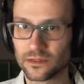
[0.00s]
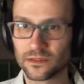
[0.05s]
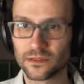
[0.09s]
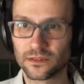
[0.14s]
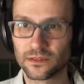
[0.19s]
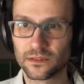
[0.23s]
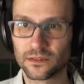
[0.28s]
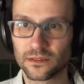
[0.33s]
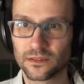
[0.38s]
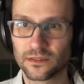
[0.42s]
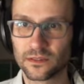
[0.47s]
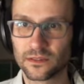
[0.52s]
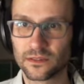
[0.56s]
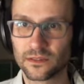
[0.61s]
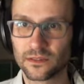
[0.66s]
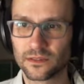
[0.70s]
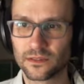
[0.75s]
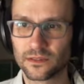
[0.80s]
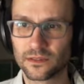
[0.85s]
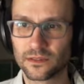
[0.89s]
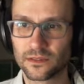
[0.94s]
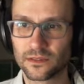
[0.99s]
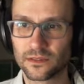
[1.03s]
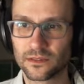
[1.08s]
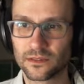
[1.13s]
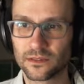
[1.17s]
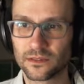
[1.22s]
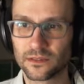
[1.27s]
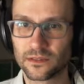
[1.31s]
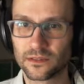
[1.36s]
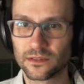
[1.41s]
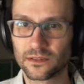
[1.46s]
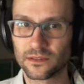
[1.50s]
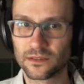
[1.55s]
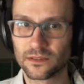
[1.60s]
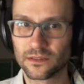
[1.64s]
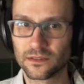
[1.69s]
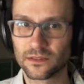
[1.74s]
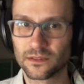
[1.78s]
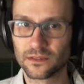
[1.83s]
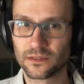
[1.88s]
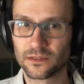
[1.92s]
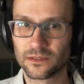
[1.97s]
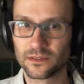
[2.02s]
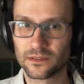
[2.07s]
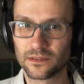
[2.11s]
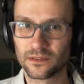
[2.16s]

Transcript: (silent)